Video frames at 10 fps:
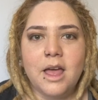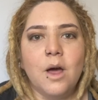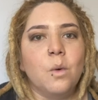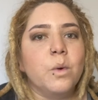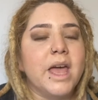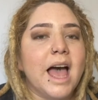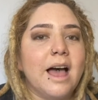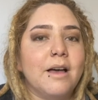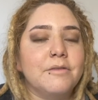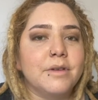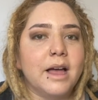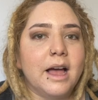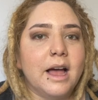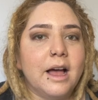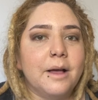We have
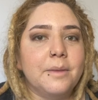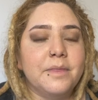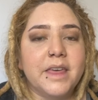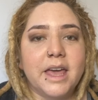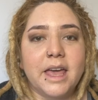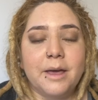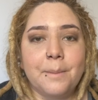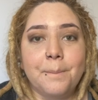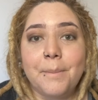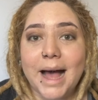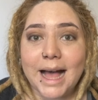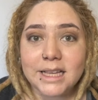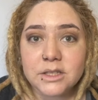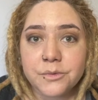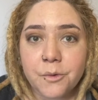the
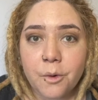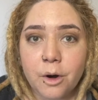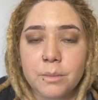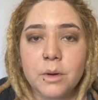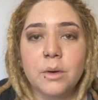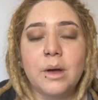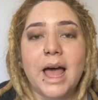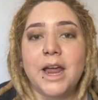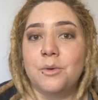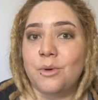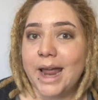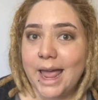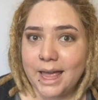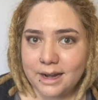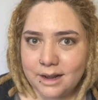past form, I
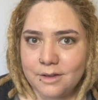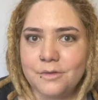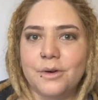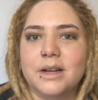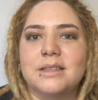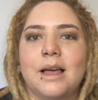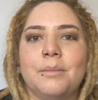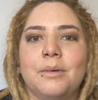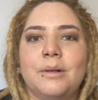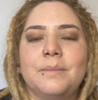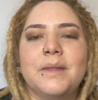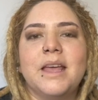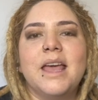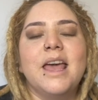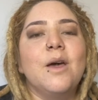ran, for example.
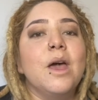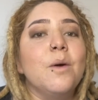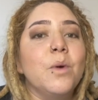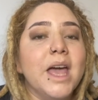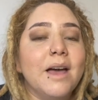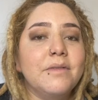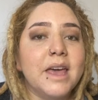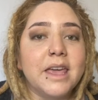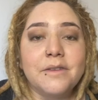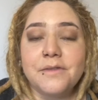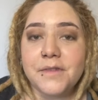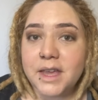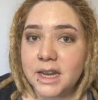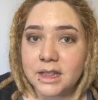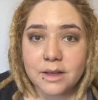And we have the
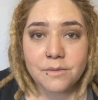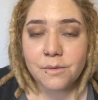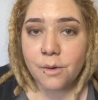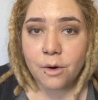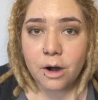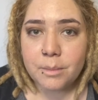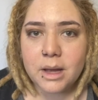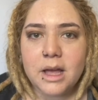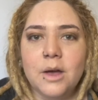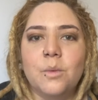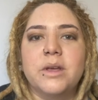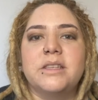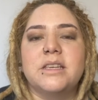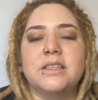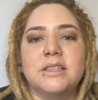infinitive form, which
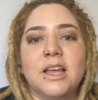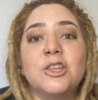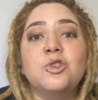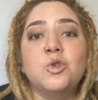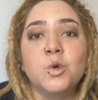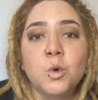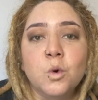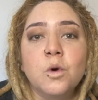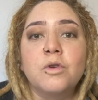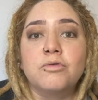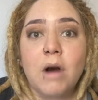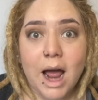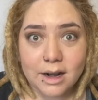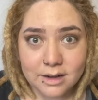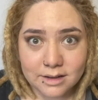is to
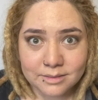run,